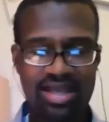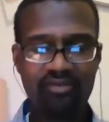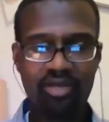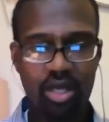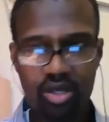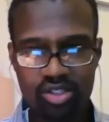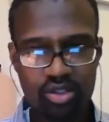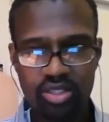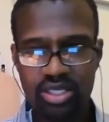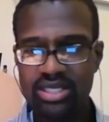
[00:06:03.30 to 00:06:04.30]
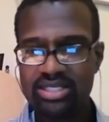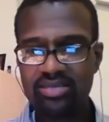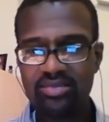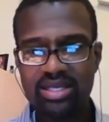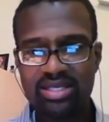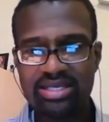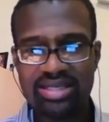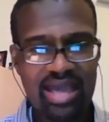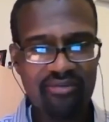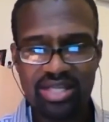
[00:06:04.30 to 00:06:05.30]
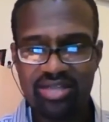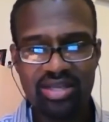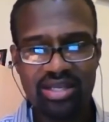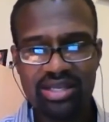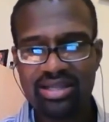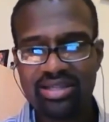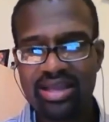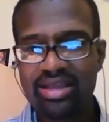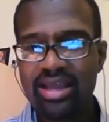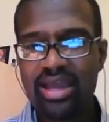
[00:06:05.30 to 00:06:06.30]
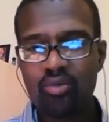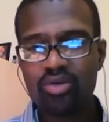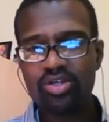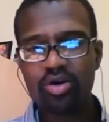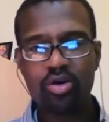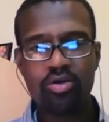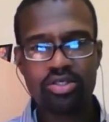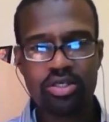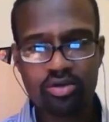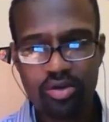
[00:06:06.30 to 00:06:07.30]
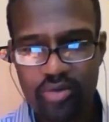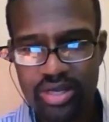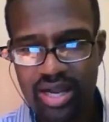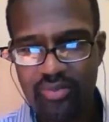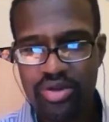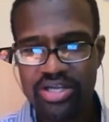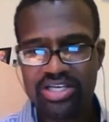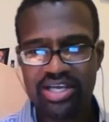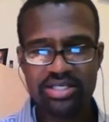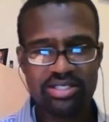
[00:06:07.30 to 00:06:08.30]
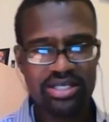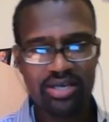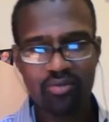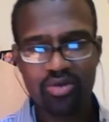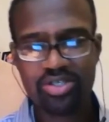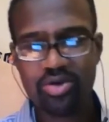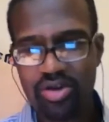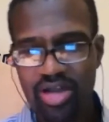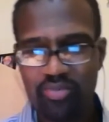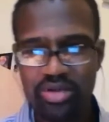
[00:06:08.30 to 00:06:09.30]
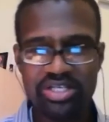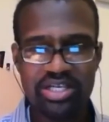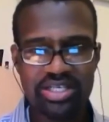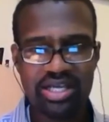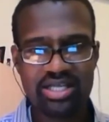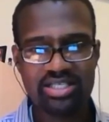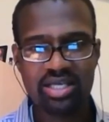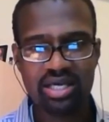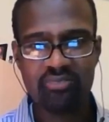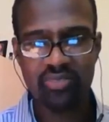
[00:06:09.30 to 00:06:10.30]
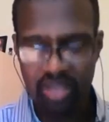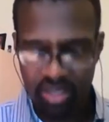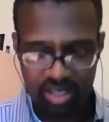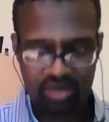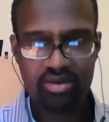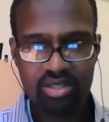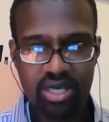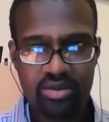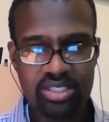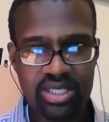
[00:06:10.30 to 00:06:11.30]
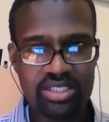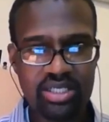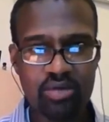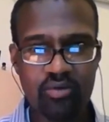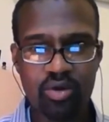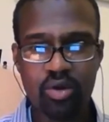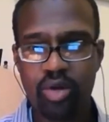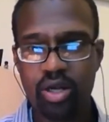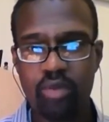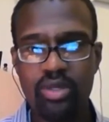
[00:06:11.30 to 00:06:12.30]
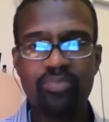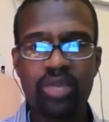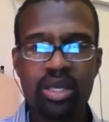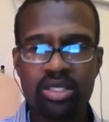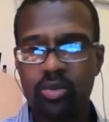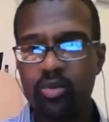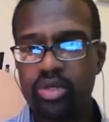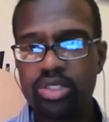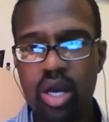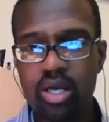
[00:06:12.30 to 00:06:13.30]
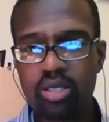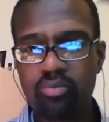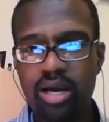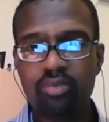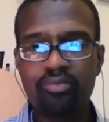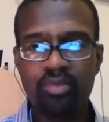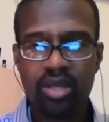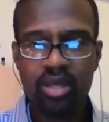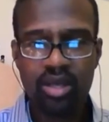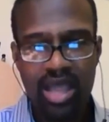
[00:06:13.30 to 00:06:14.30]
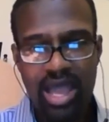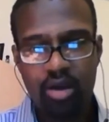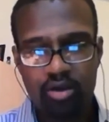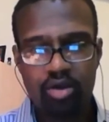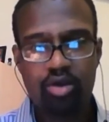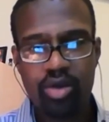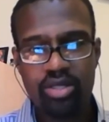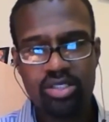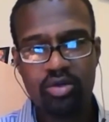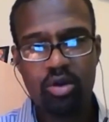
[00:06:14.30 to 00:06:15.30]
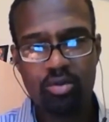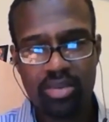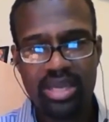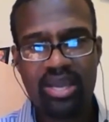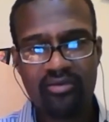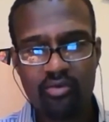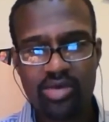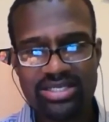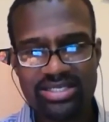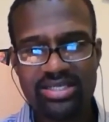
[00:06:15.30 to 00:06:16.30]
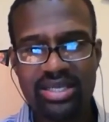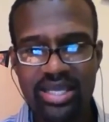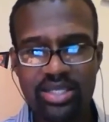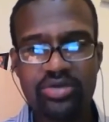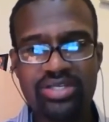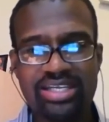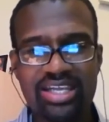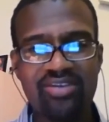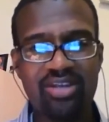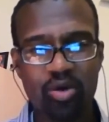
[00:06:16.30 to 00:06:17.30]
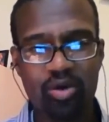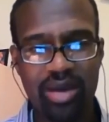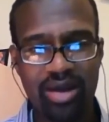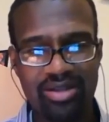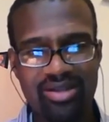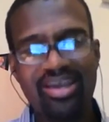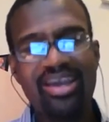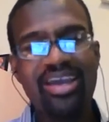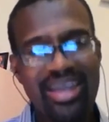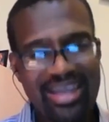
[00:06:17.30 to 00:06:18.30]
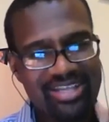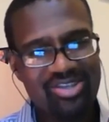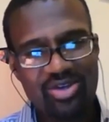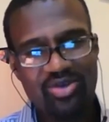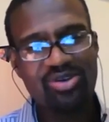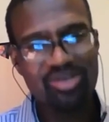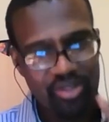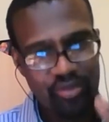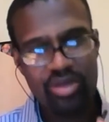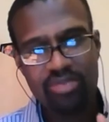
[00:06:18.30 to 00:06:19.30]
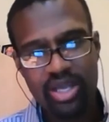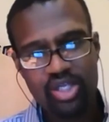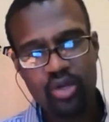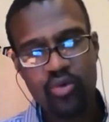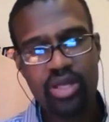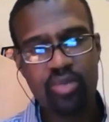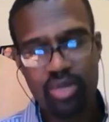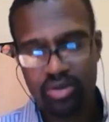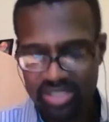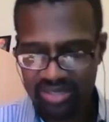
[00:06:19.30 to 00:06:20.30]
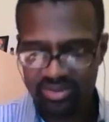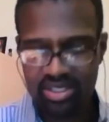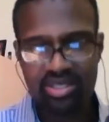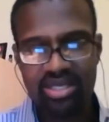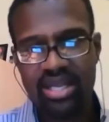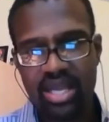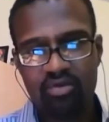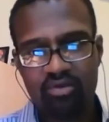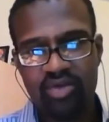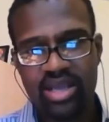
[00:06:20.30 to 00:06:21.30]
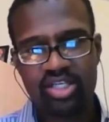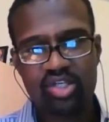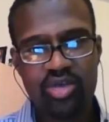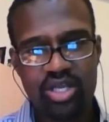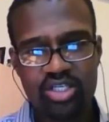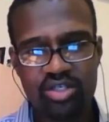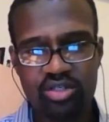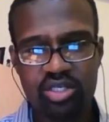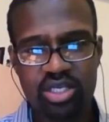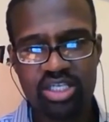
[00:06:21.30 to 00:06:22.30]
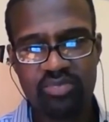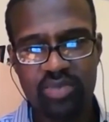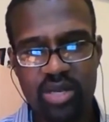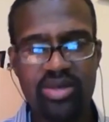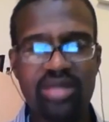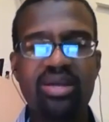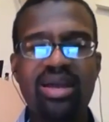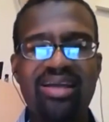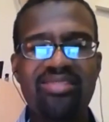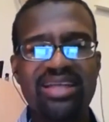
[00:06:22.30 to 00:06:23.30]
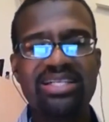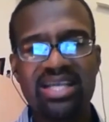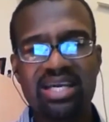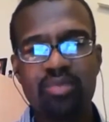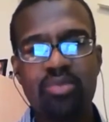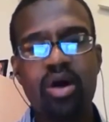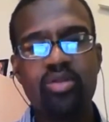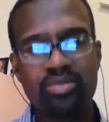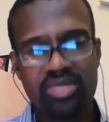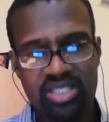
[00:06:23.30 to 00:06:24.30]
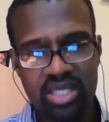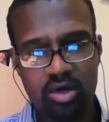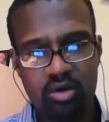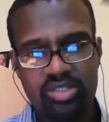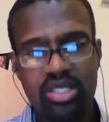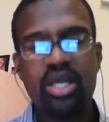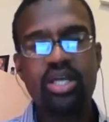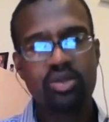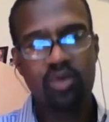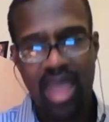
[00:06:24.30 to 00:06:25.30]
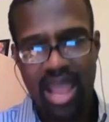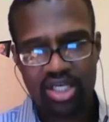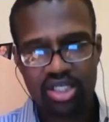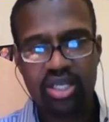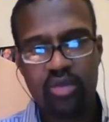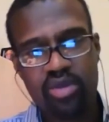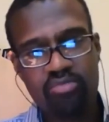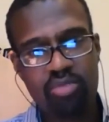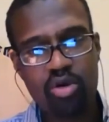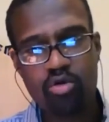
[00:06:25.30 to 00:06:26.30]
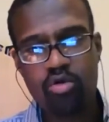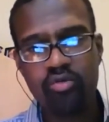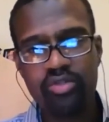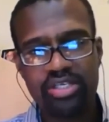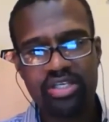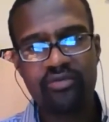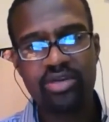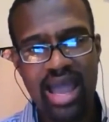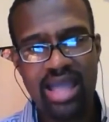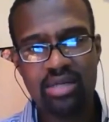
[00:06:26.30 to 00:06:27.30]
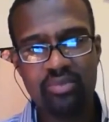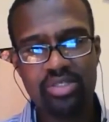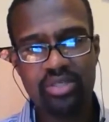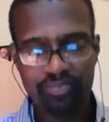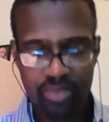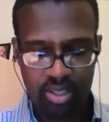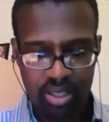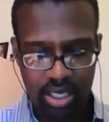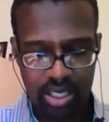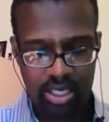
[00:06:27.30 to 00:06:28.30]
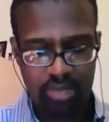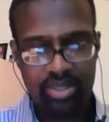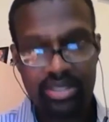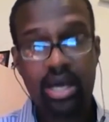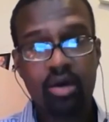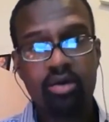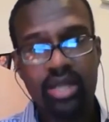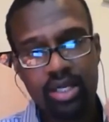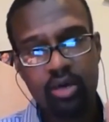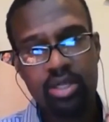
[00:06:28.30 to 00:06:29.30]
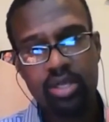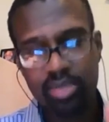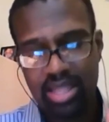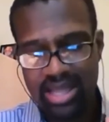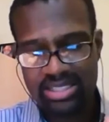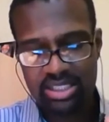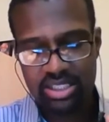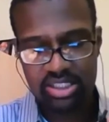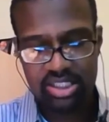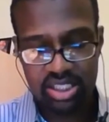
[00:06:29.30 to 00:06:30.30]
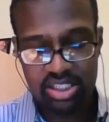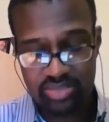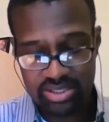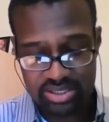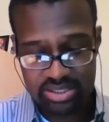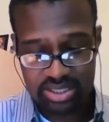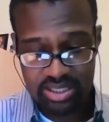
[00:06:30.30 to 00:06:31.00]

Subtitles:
have a lawsuit against them. They didn't have anything like that. Hey, what's going on, Antonio Reed? I appreciate you, Jen. What's going on? I appreciate you guys catching in real quick on me. So, but we're talking about how your credit score may have risen and you didn't even know about it. And it's true. The three major credit bureaus have done that. Equifax, TransUnion, and Experian. They took it upon themselves to actually remove the different items. Now, it only applies to judgments.